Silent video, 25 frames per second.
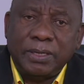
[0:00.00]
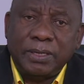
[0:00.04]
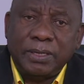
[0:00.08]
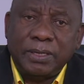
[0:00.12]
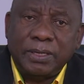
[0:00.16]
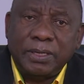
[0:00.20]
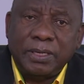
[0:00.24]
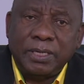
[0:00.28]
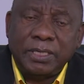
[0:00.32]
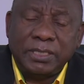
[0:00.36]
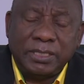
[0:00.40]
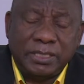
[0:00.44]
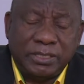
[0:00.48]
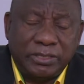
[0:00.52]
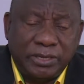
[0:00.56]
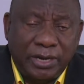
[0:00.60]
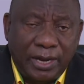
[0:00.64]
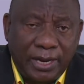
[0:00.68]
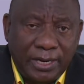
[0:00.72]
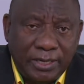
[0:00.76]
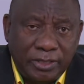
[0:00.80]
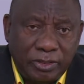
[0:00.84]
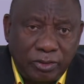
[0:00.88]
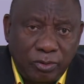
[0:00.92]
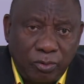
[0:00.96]
is
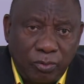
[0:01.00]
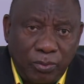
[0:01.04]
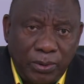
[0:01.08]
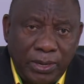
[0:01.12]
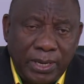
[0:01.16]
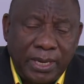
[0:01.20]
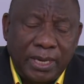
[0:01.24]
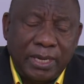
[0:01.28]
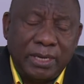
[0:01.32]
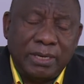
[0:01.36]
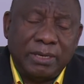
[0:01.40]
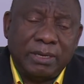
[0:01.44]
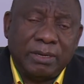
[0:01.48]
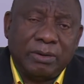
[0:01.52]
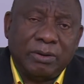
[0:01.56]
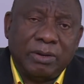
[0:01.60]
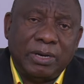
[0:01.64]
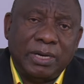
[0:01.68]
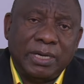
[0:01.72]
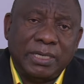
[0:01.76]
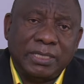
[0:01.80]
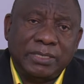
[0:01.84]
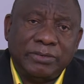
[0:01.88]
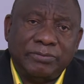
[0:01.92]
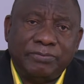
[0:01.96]
trying to weaken the
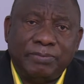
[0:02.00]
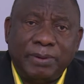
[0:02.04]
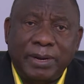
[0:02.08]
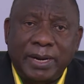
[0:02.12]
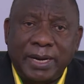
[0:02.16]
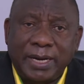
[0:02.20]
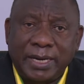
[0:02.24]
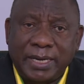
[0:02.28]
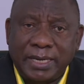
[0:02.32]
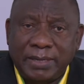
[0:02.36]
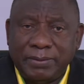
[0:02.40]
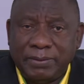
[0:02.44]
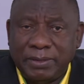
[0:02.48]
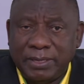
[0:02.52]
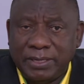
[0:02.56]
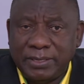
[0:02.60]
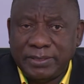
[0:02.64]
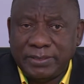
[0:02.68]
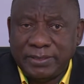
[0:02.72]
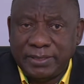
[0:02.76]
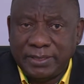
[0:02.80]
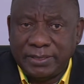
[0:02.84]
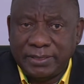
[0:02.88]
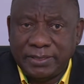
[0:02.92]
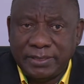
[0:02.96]
collective bargaining
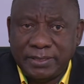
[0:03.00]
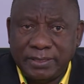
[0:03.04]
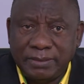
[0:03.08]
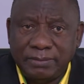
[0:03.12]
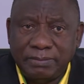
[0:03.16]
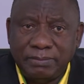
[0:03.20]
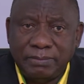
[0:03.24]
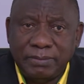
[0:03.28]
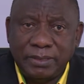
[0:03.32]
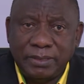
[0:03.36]
system